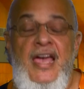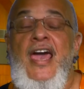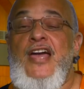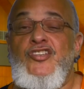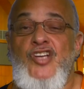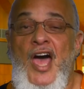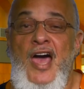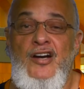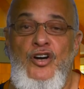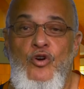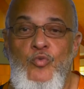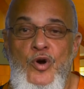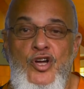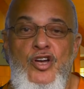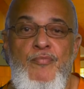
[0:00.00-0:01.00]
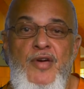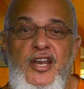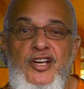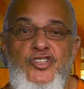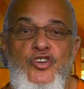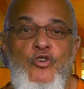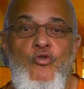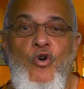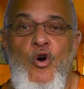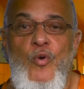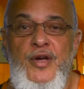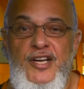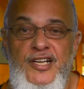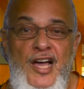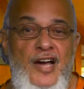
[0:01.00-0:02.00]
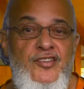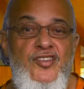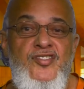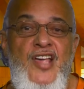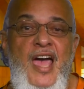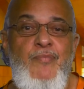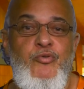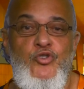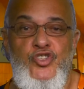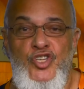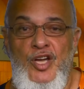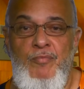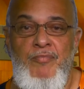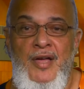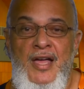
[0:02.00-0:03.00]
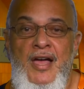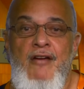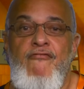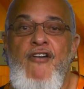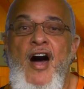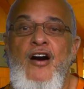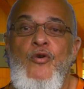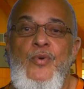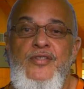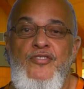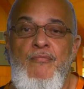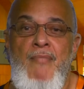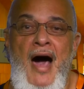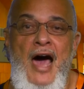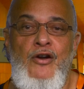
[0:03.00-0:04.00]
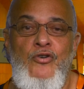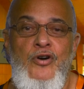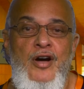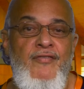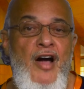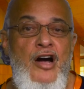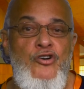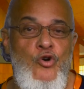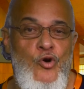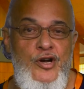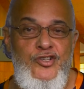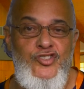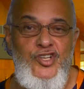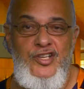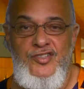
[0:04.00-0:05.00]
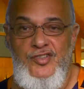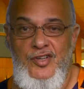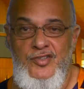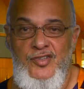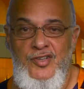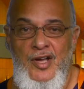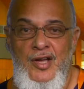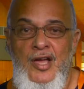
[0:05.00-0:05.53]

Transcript: At Shiloh, we're committed to growing in our discipleship following the model of our Lord Jesus.